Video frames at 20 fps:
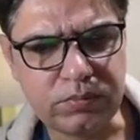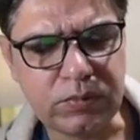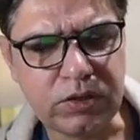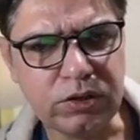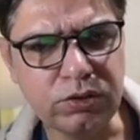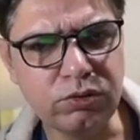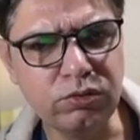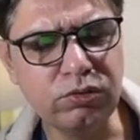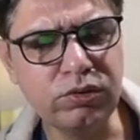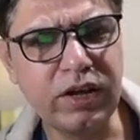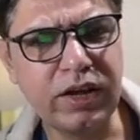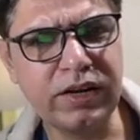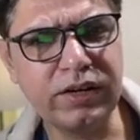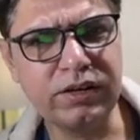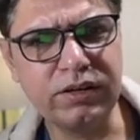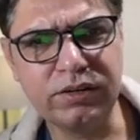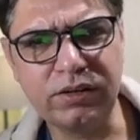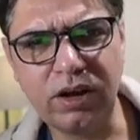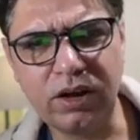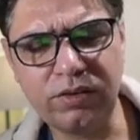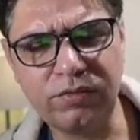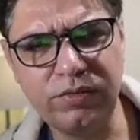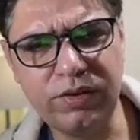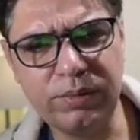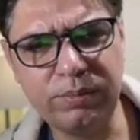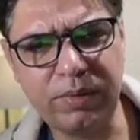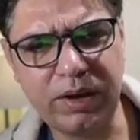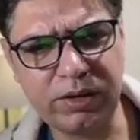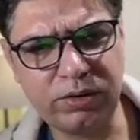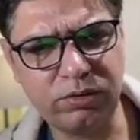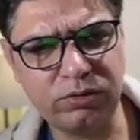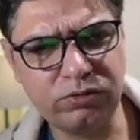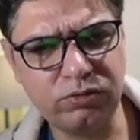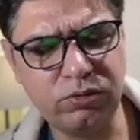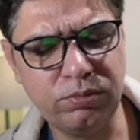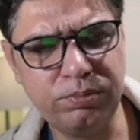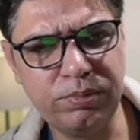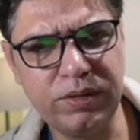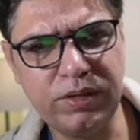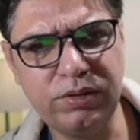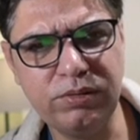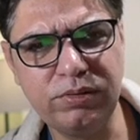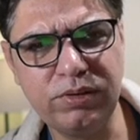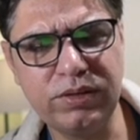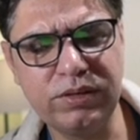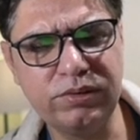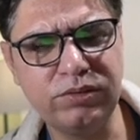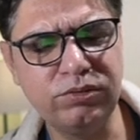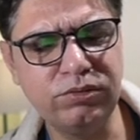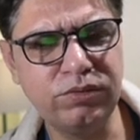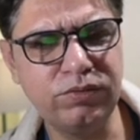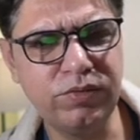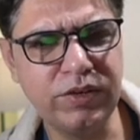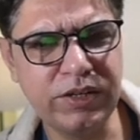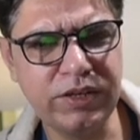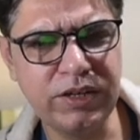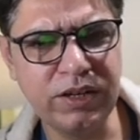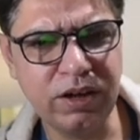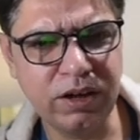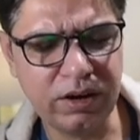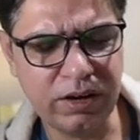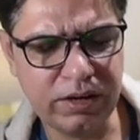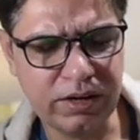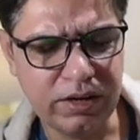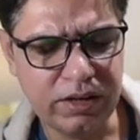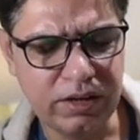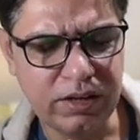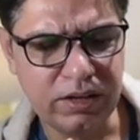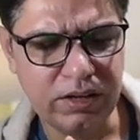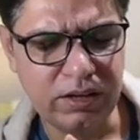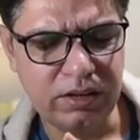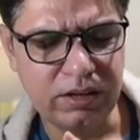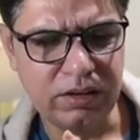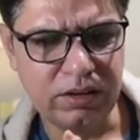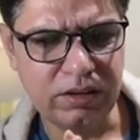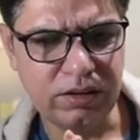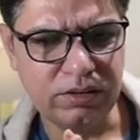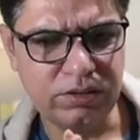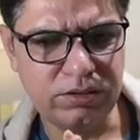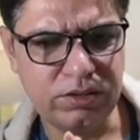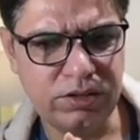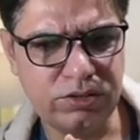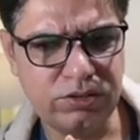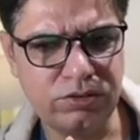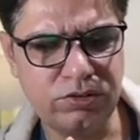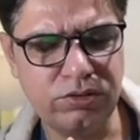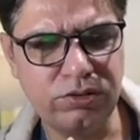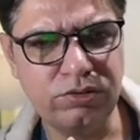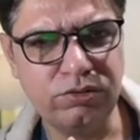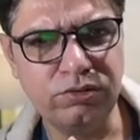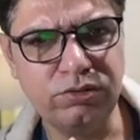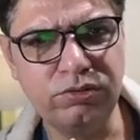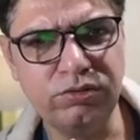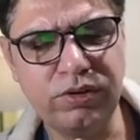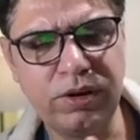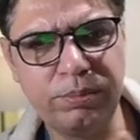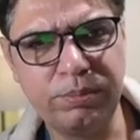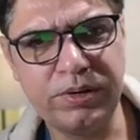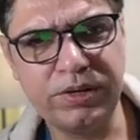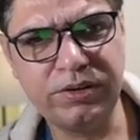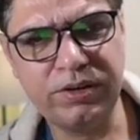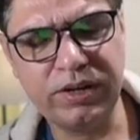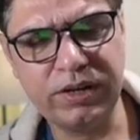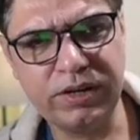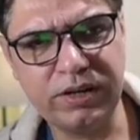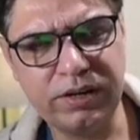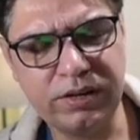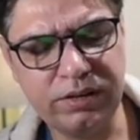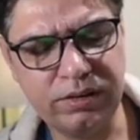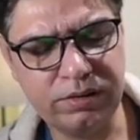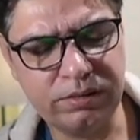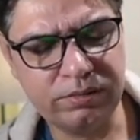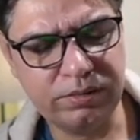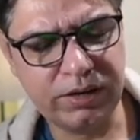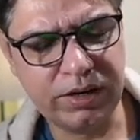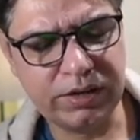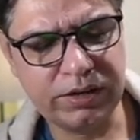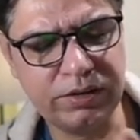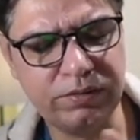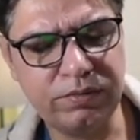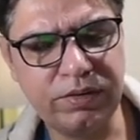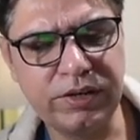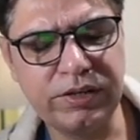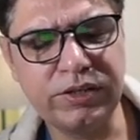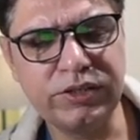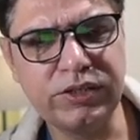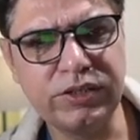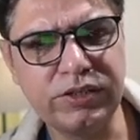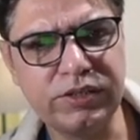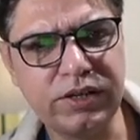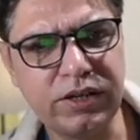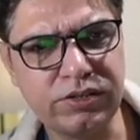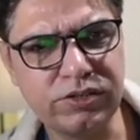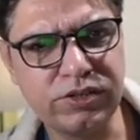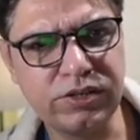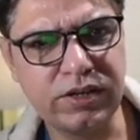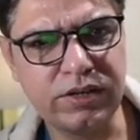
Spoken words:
do direct dark field microscopy, you can do the VDRL test, or you can do rapid reactive antigen test.